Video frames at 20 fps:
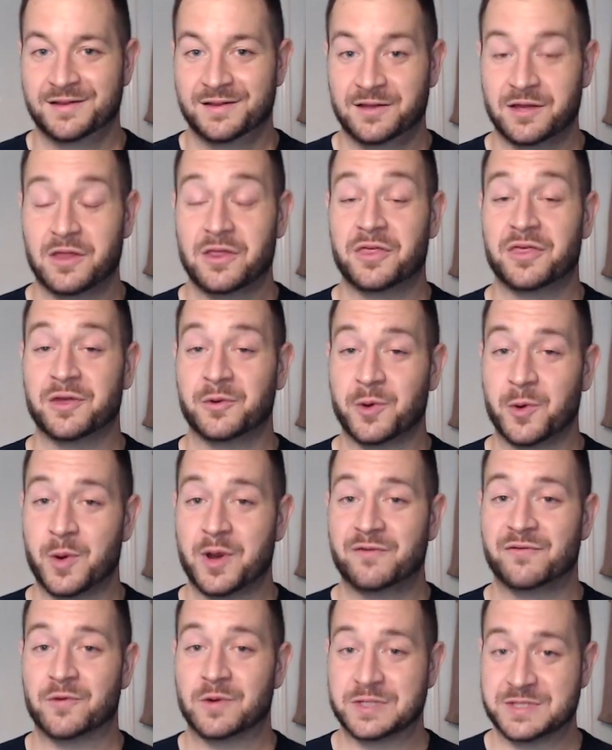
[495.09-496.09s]
The other thing we
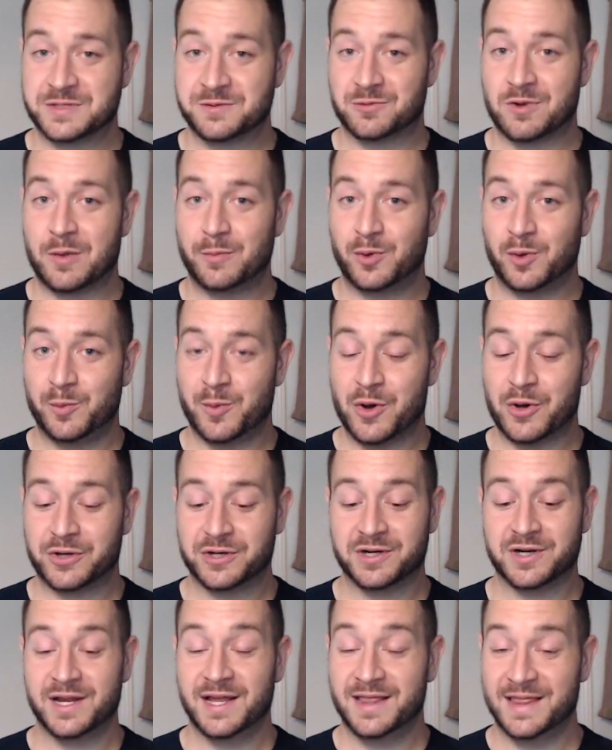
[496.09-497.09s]
went for is the rumble
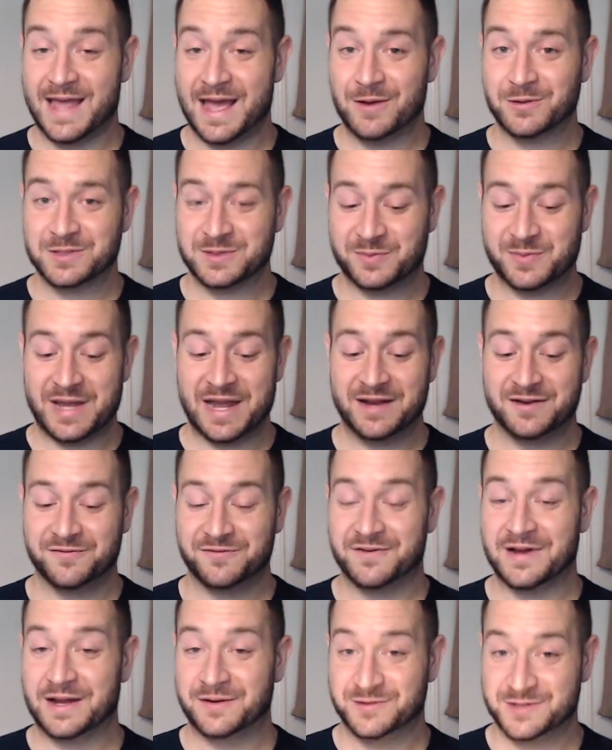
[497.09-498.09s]
motor, and that was a pain to
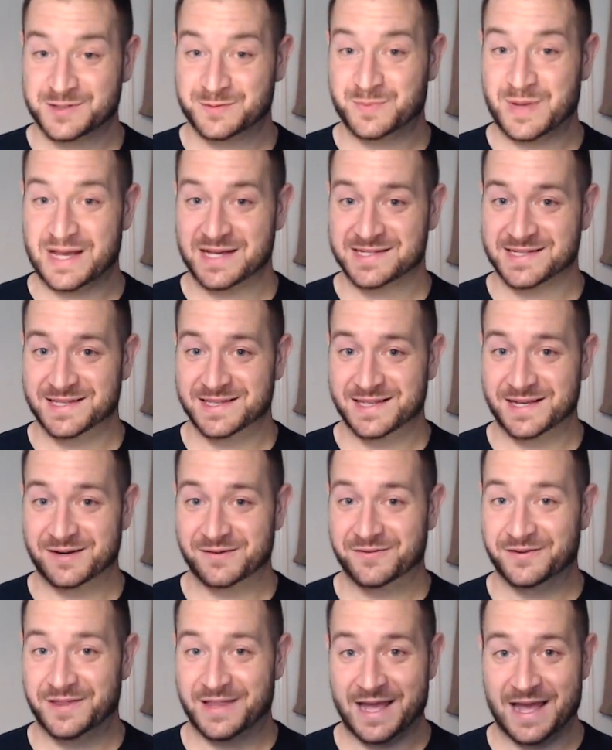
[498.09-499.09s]
find space in there
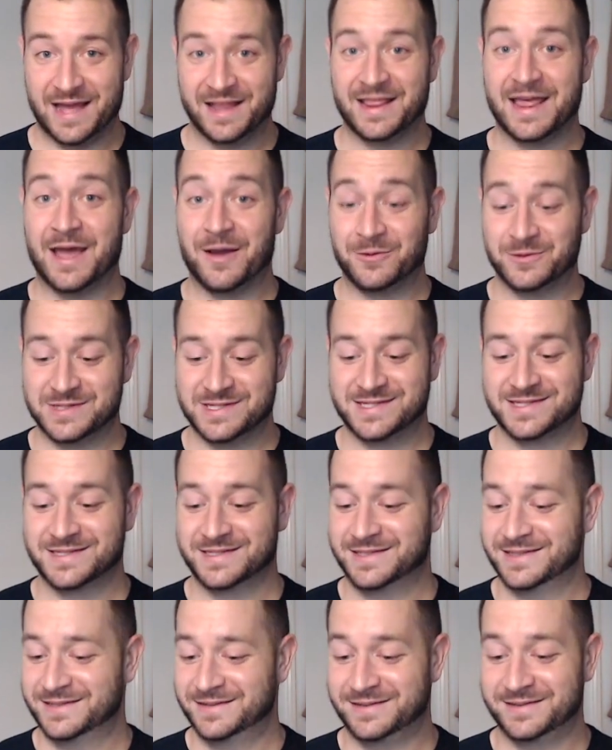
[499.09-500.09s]
for that. That
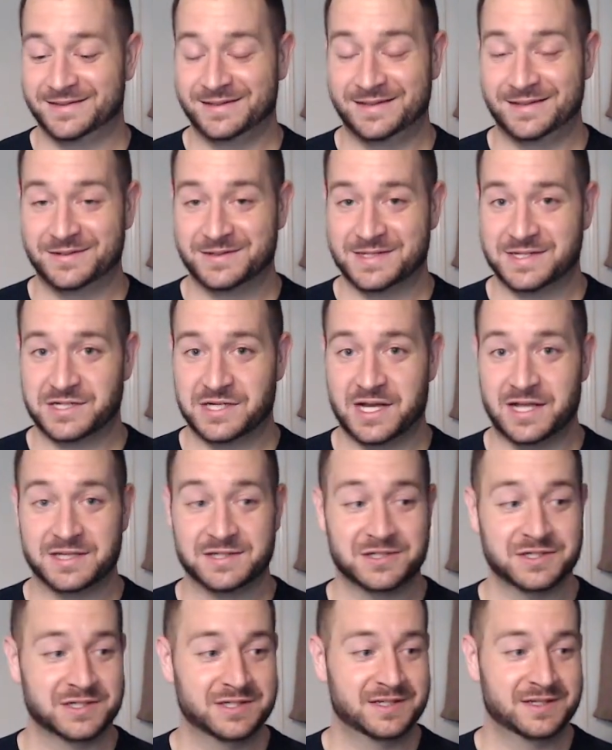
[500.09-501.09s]
was a
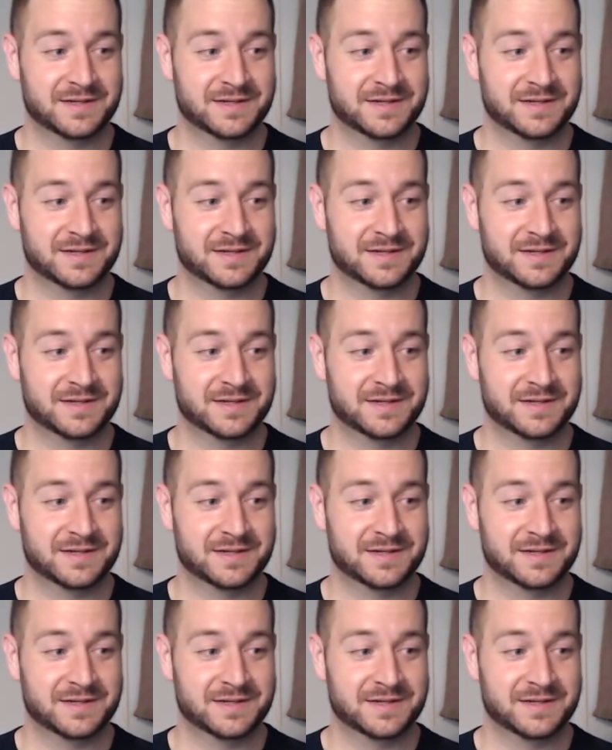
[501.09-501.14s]
challenge.